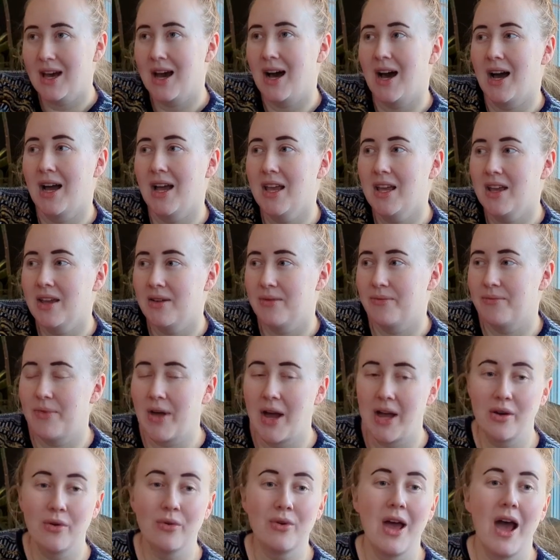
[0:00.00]
I
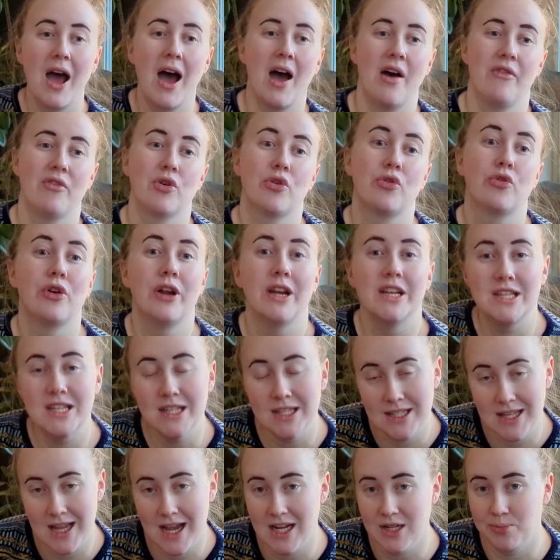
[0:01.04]
don't have a crazy
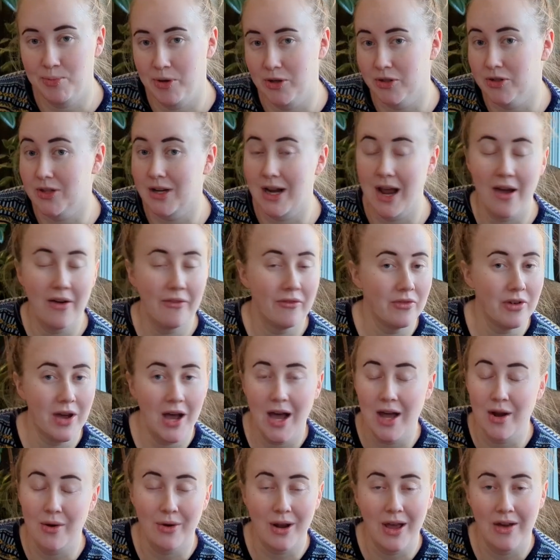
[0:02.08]
stash because
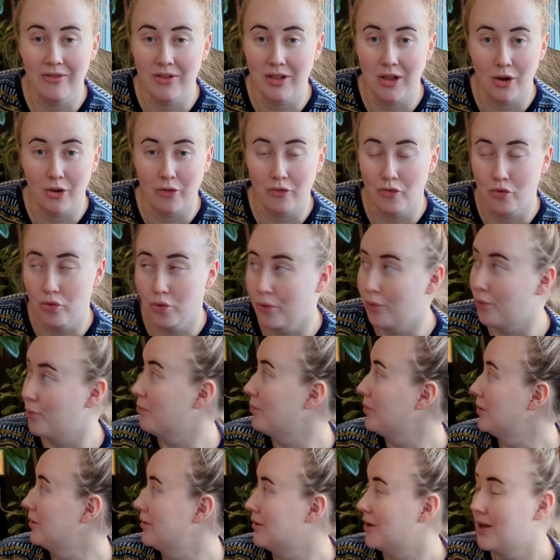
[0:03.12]
I don't have a lot of
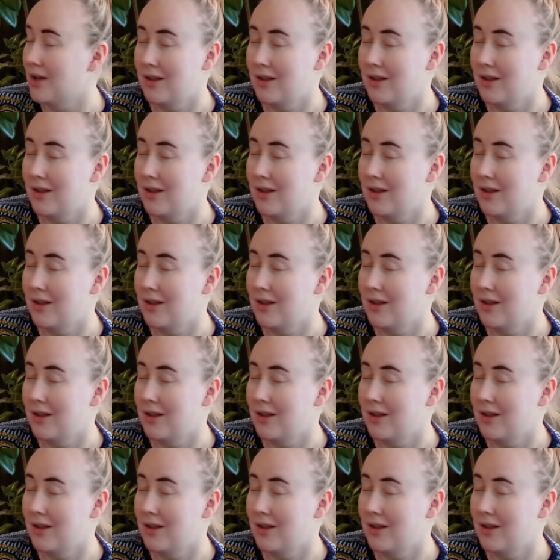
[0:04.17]
room.